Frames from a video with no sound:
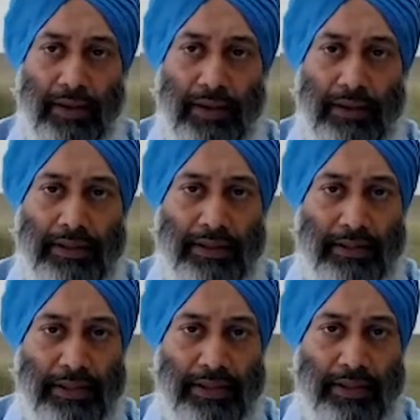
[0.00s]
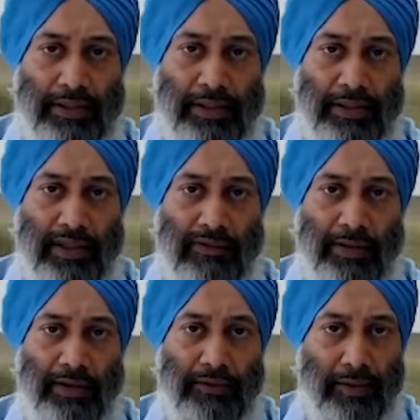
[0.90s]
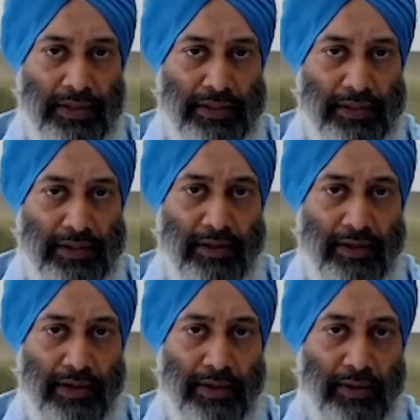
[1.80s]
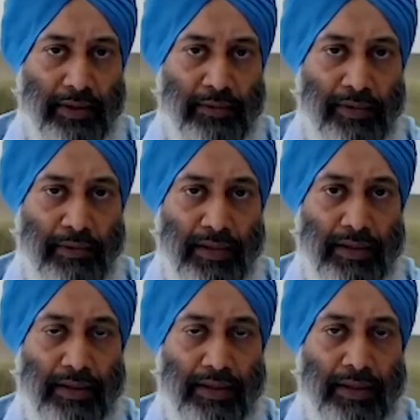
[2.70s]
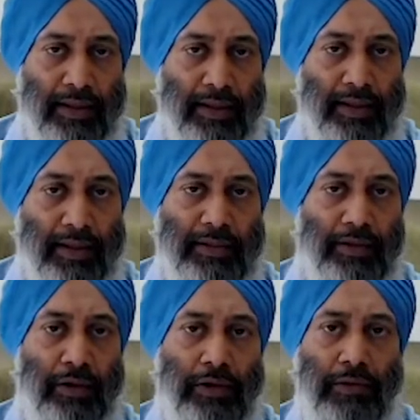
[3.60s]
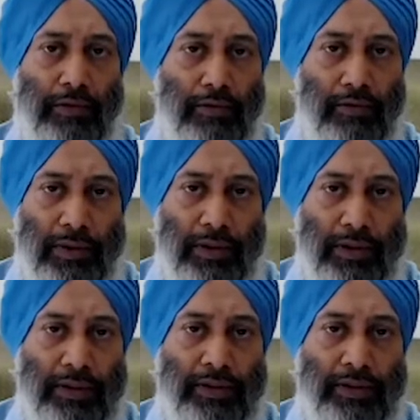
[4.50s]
a discretionary government functionary trying to implement it is not going to work.